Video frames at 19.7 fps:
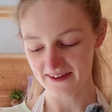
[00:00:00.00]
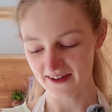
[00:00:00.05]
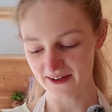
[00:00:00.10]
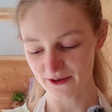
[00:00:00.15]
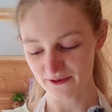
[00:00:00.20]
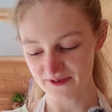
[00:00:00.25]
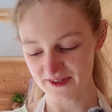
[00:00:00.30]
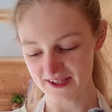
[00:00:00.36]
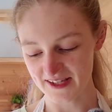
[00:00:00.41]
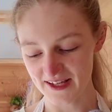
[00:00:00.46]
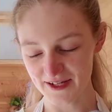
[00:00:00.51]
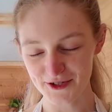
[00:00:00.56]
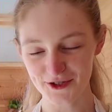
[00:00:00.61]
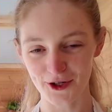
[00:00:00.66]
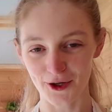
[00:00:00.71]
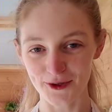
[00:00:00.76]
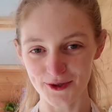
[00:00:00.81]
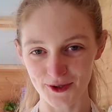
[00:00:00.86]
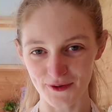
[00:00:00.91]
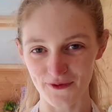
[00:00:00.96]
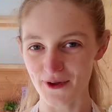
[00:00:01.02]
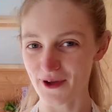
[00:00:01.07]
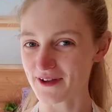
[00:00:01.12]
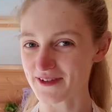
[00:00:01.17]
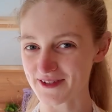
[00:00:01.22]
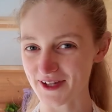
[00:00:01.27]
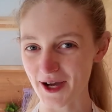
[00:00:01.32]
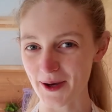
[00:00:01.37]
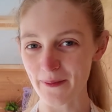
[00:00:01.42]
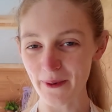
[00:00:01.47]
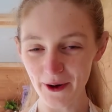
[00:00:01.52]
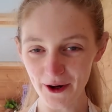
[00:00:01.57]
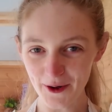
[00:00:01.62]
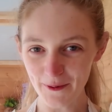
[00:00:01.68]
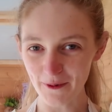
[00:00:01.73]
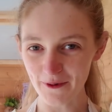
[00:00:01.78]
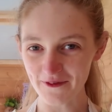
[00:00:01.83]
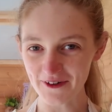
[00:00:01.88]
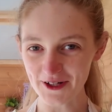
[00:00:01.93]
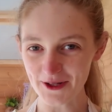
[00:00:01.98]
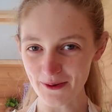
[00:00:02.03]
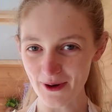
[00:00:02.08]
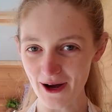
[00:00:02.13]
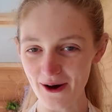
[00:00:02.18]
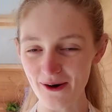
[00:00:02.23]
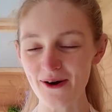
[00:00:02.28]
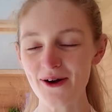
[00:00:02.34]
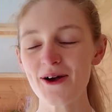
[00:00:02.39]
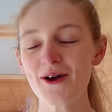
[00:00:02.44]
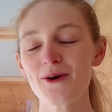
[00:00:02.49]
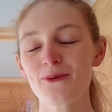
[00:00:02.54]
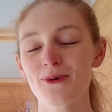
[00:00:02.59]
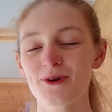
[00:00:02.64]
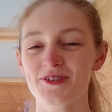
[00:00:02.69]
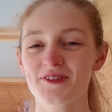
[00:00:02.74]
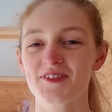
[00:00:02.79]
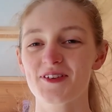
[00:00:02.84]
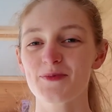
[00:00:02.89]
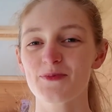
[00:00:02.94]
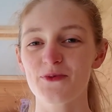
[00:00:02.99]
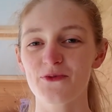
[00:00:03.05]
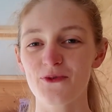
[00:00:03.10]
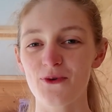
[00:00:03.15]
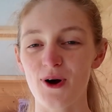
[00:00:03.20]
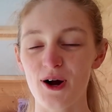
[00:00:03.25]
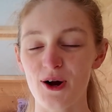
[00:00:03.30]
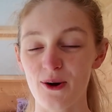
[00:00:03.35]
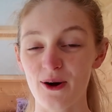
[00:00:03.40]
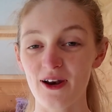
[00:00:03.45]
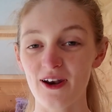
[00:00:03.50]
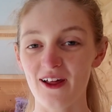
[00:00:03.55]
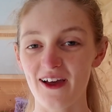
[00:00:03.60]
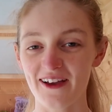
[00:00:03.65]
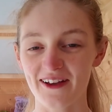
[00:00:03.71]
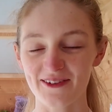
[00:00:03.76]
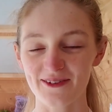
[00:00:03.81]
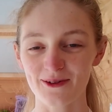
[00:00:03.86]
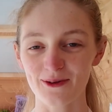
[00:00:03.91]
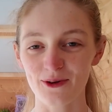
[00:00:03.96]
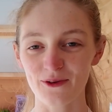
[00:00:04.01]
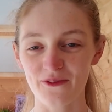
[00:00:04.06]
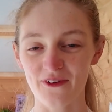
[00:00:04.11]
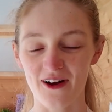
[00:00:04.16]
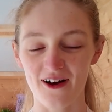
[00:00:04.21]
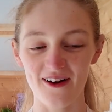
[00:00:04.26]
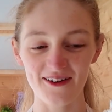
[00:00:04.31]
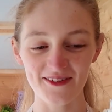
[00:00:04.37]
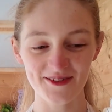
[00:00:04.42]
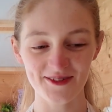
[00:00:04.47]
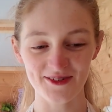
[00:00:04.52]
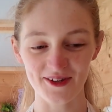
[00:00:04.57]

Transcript: then obviously it shows off the entire Pokemon really well, which I said before I quite like in a lot of cards.